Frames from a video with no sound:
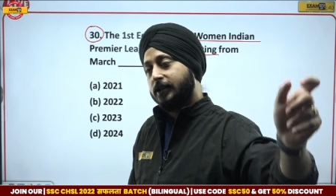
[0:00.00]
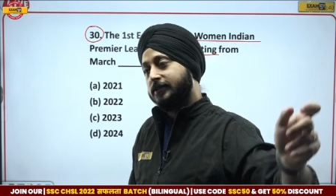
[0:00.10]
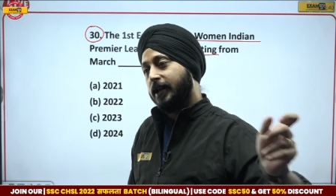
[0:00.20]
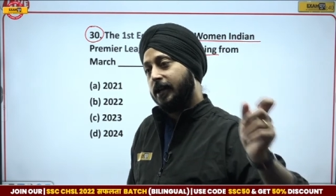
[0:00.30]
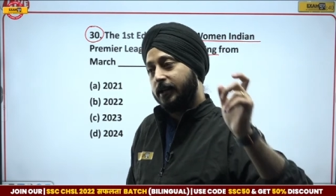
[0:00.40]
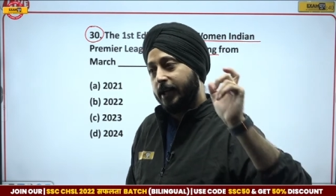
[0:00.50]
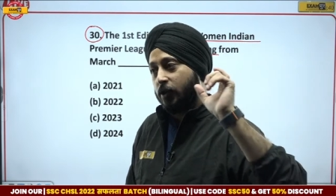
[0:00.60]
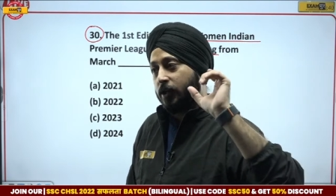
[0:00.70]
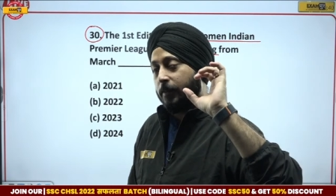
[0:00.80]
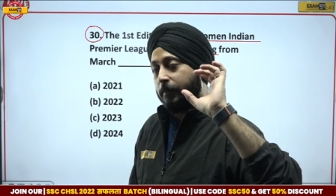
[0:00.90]
then can
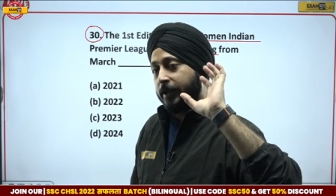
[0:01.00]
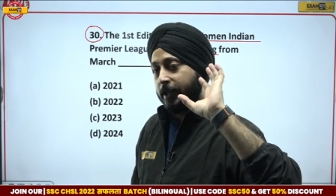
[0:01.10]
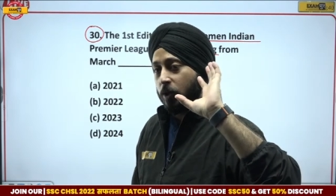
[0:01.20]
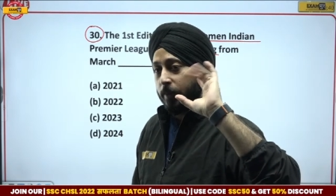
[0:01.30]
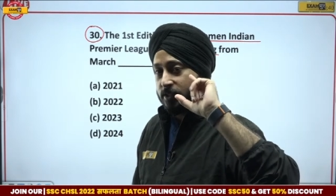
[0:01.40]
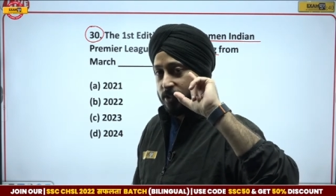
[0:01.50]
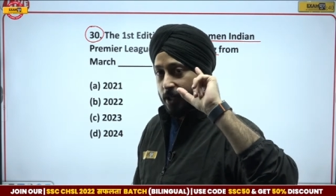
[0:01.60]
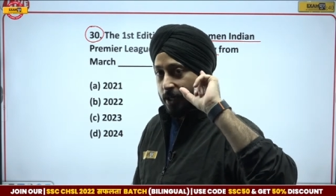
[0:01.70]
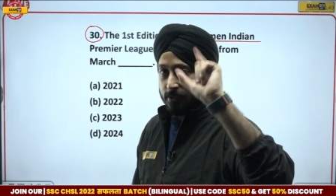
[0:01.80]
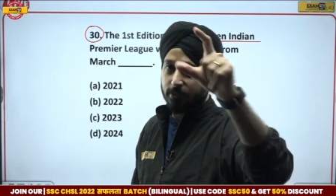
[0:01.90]
you can you mention
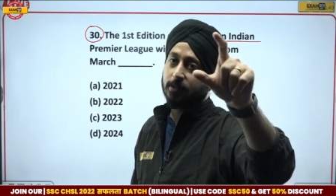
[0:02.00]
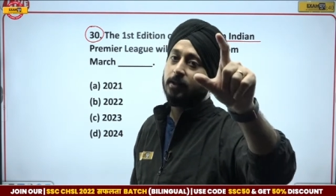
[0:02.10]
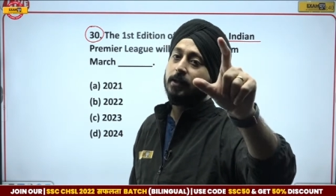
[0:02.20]
another